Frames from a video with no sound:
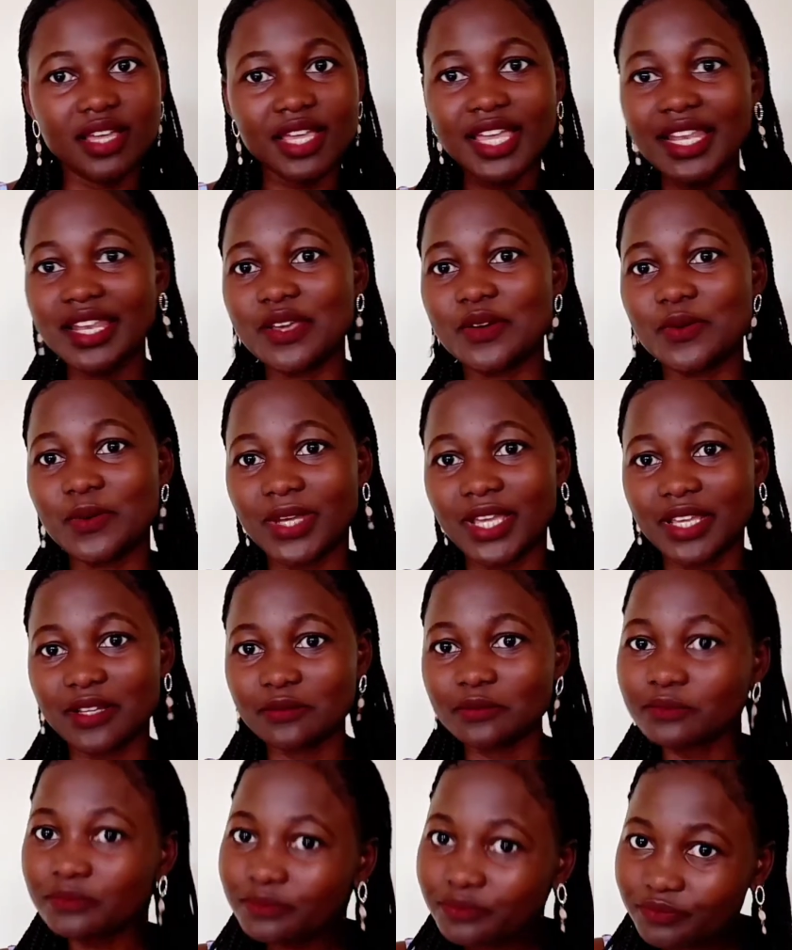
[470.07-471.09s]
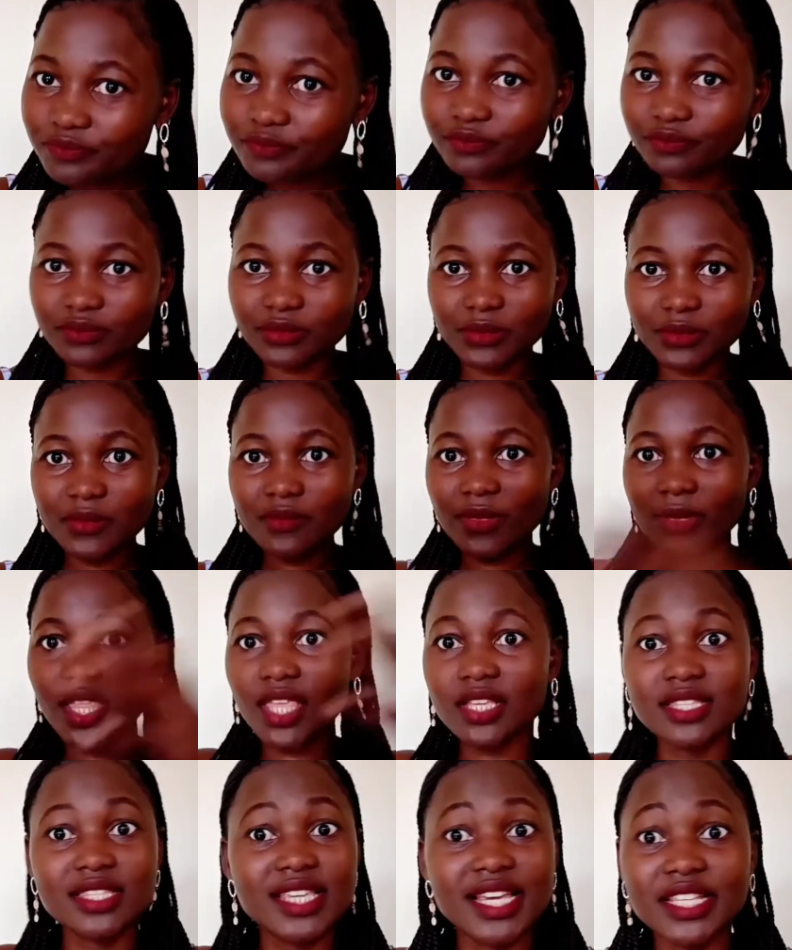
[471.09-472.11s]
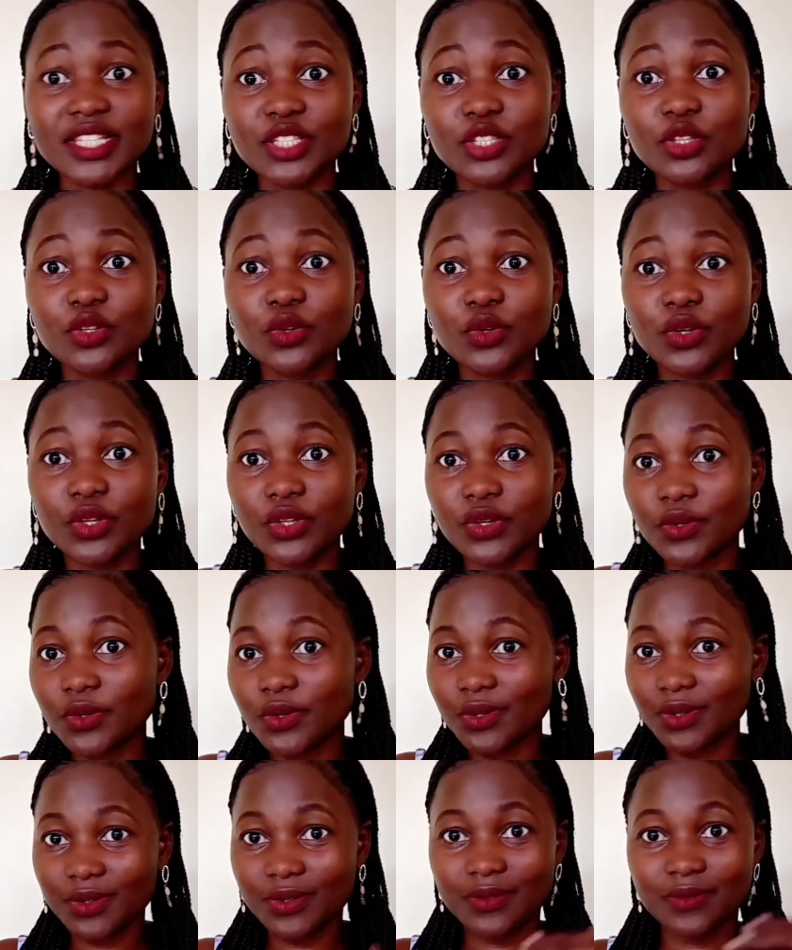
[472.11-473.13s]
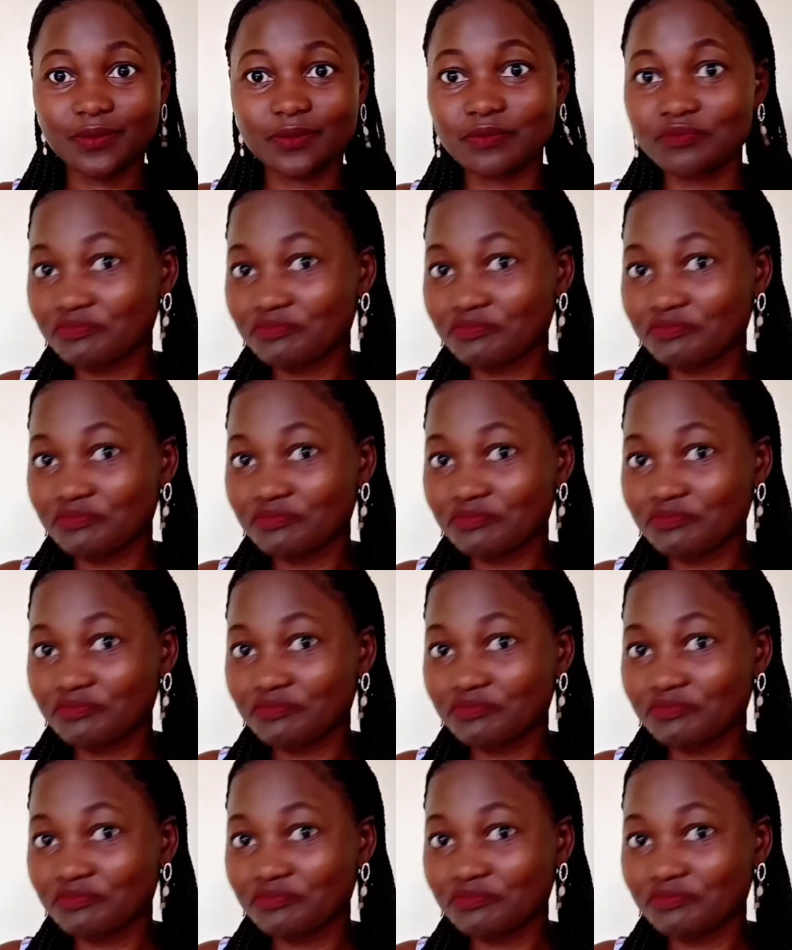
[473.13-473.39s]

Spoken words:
Anyway, just do you.